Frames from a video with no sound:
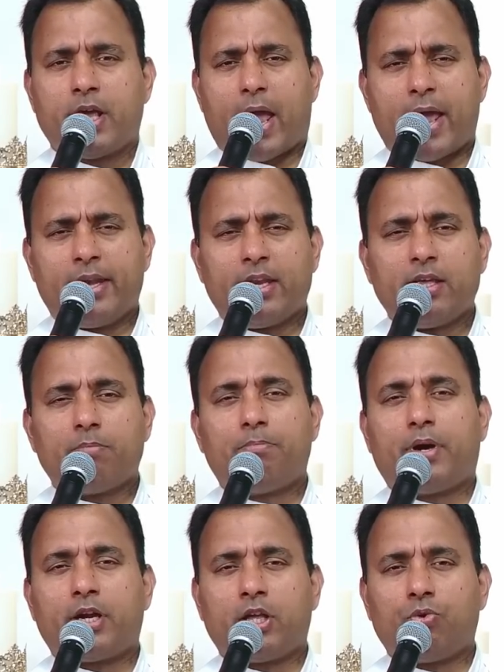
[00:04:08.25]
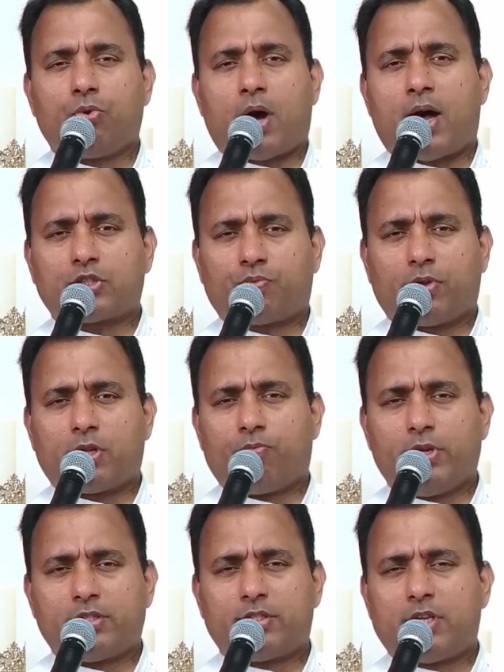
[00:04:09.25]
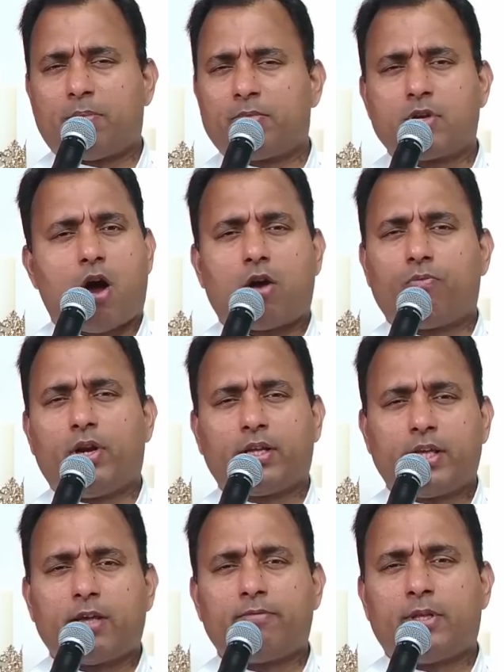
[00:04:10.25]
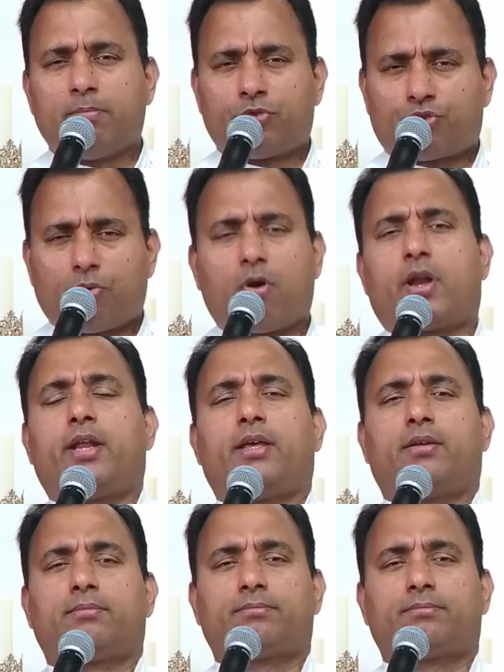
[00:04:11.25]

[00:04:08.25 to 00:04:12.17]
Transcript: Anybody who asks for the wisdom, God will give them surely.